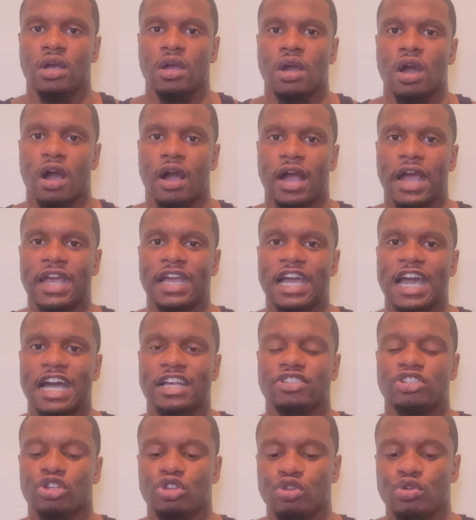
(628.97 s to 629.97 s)
All right,
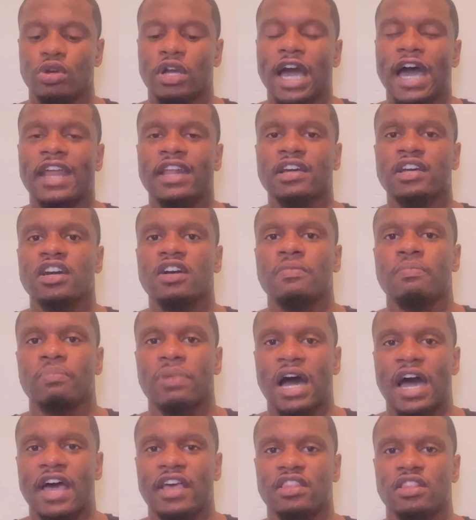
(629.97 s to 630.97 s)
guys. So you got to
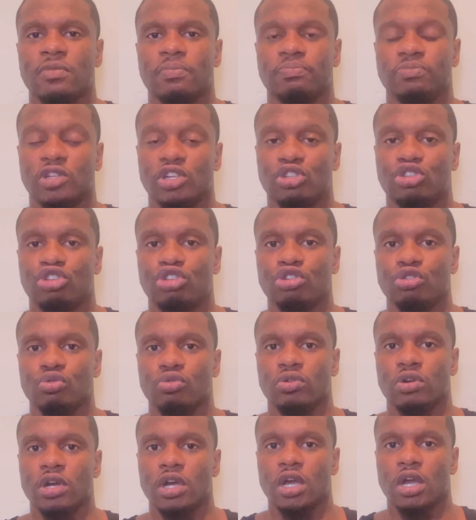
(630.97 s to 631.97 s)
combine the
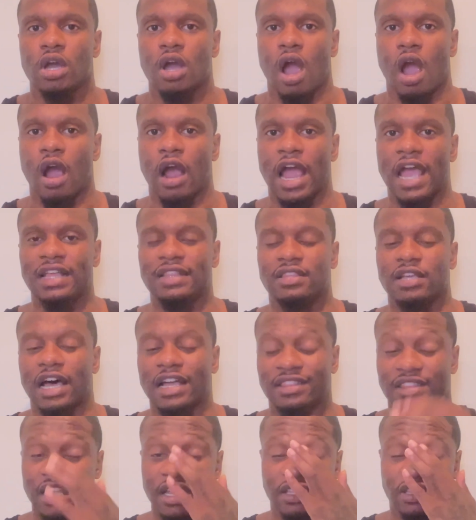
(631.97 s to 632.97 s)
two. All right. I
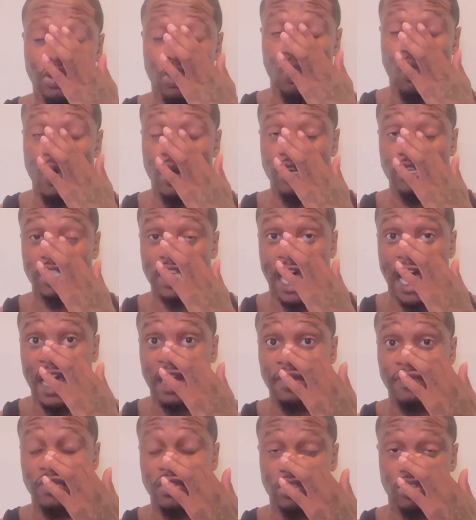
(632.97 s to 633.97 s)
think the worst
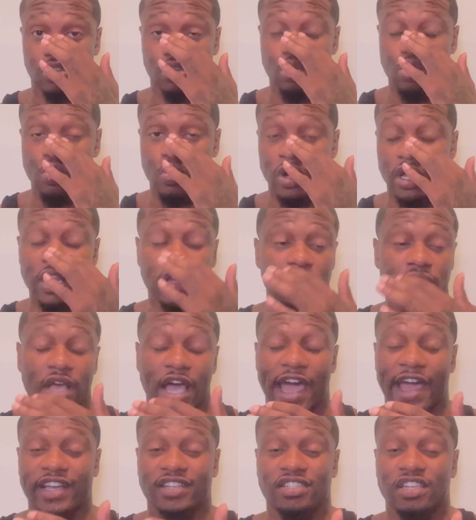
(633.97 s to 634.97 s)
out of the two,
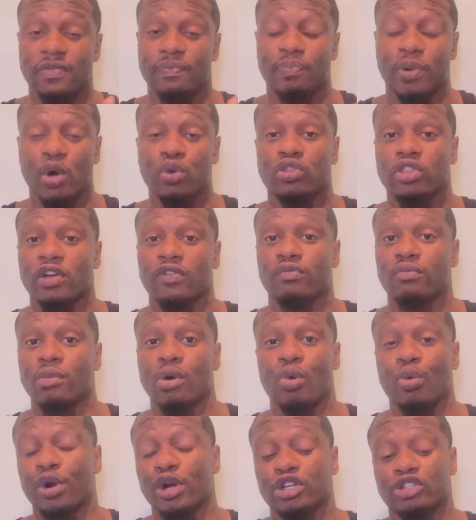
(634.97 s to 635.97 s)
actually both of them are
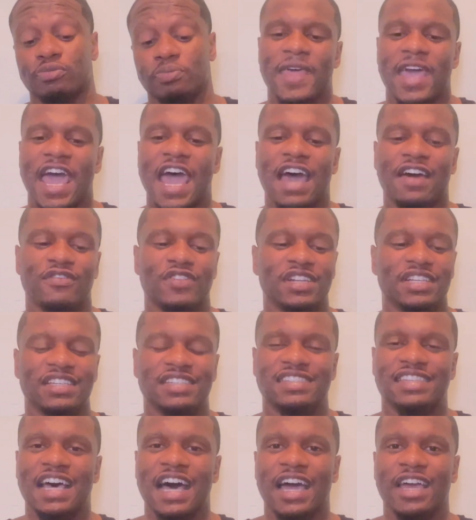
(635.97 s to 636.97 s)
worse. Having
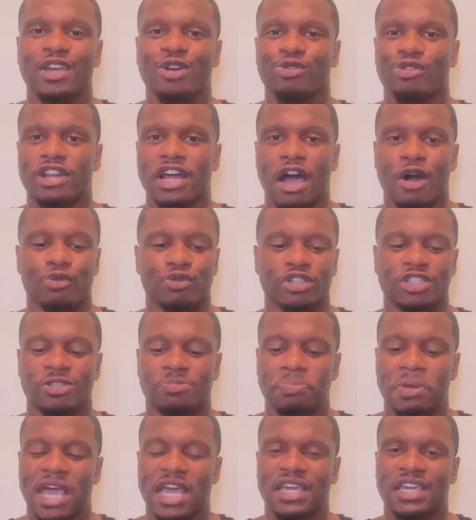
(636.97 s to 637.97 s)
desire without
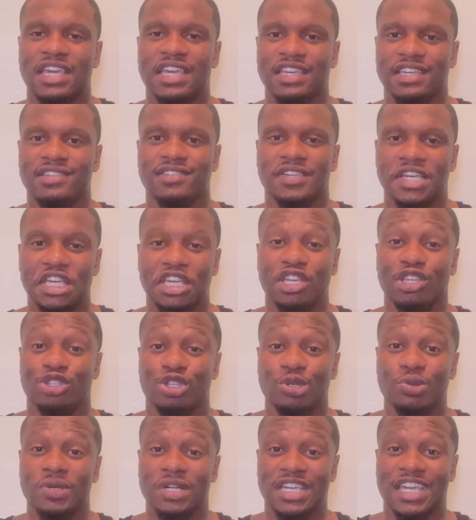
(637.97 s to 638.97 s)
respect can get
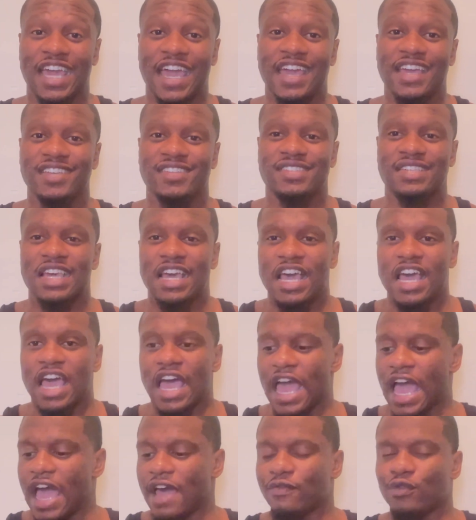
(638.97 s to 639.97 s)
you a case,
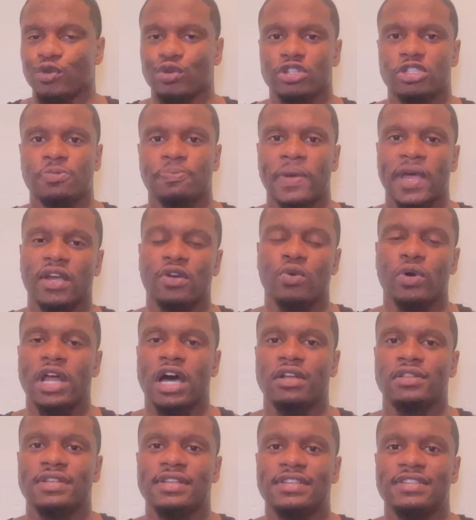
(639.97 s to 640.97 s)
and having respect
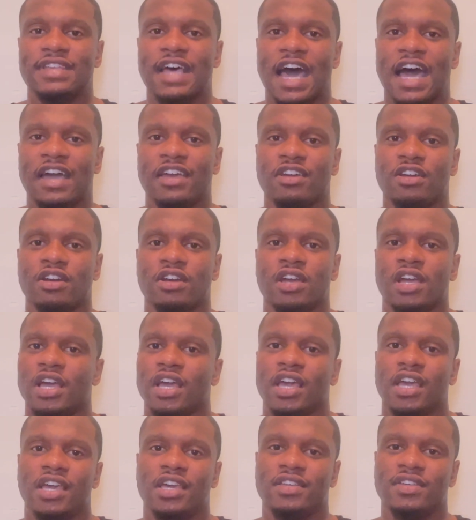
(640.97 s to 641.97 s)
without desire
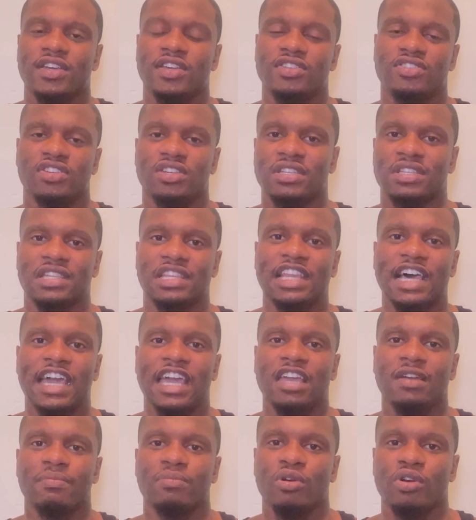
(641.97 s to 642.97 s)
is just
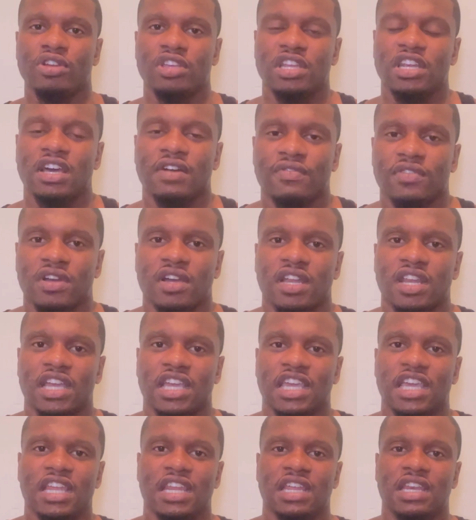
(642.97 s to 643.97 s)
lame, bro. You're never going to
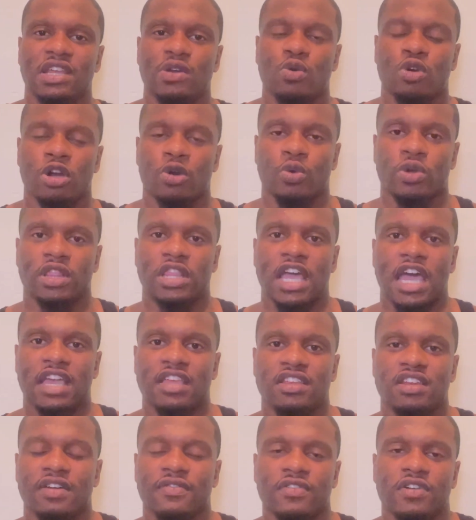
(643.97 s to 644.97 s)
get anywhere with that.
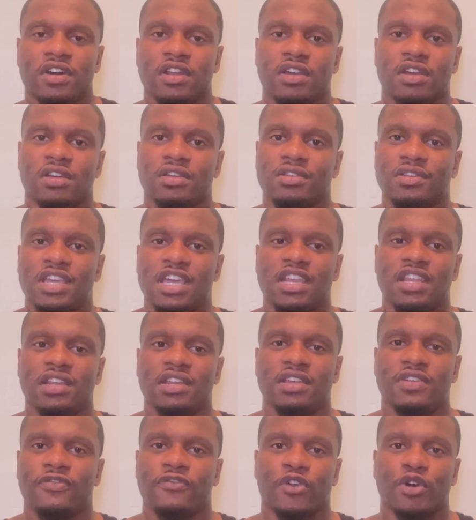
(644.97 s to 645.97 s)
You're never going to get
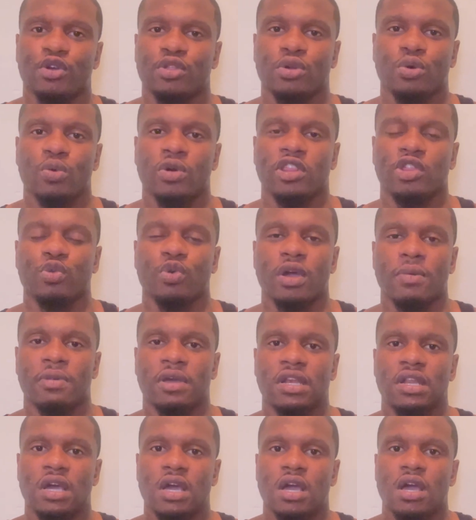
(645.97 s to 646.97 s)
any further with
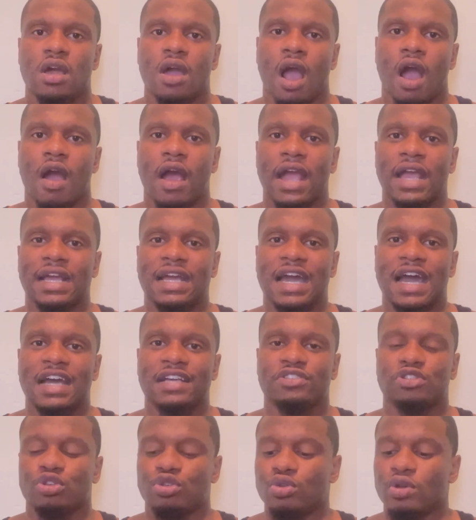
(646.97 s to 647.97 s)
women. All right,
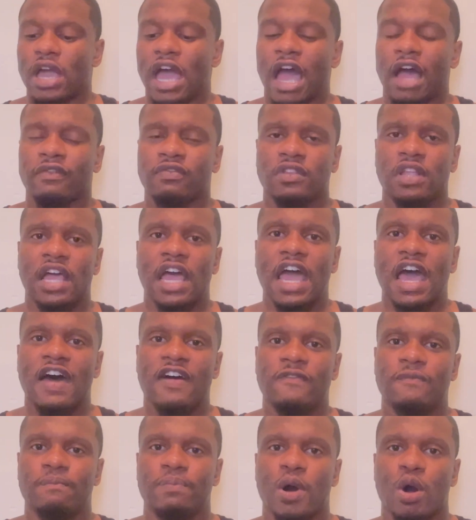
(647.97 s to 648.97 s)
guys. So you have to
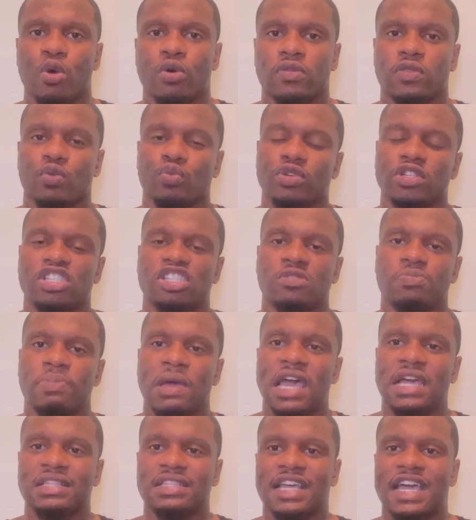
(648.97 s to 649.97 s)
have both
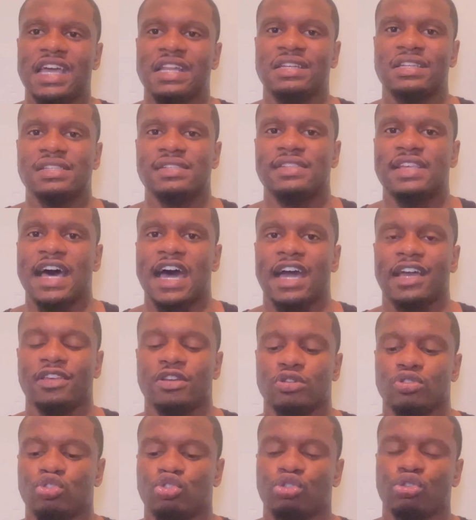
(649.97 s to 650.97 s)
respect and
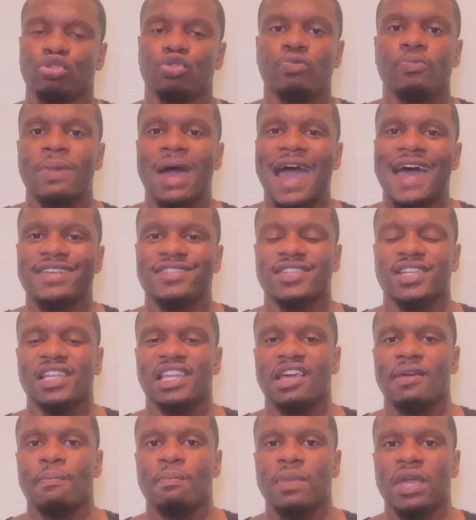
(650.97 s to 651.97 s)
desire. True
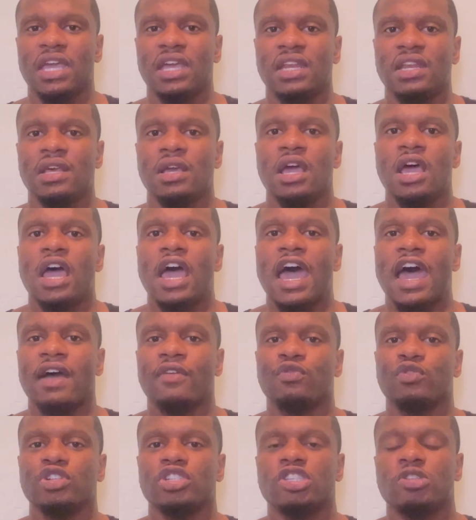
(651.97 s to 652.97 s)
masculine men
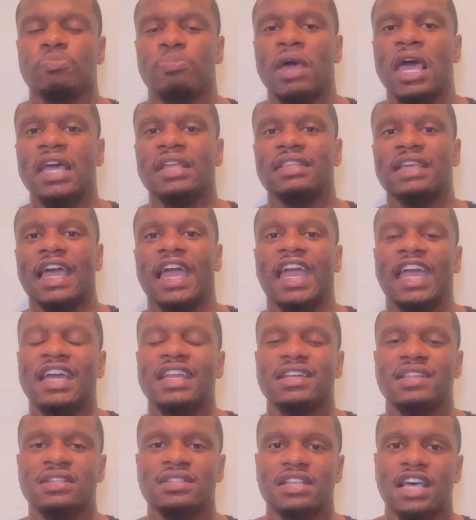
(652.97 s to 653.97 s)
have respect
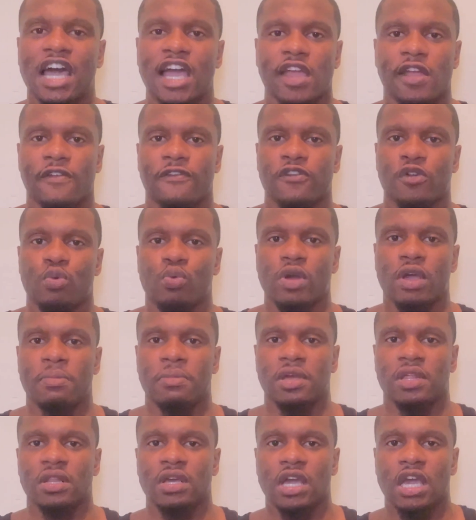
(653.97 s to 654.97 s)
and desire for
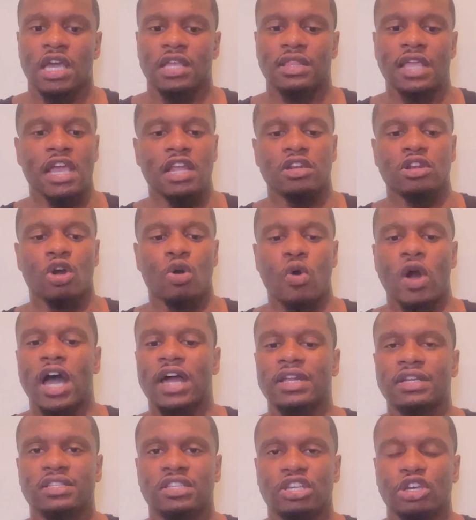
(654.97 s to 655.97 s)
women. They know how
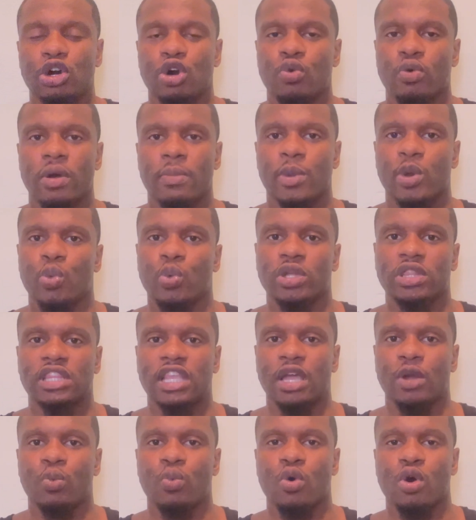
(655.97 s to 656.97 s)
to tell women what
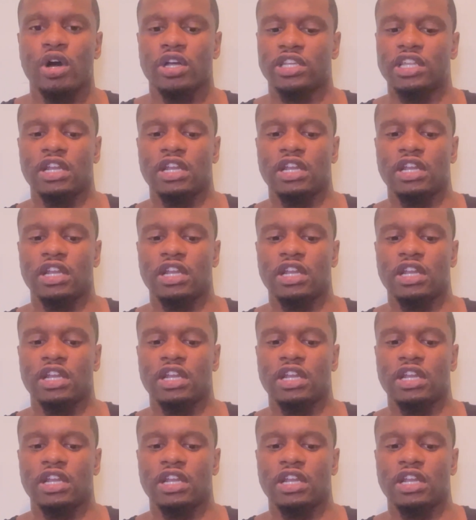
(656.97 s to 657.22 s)
they want.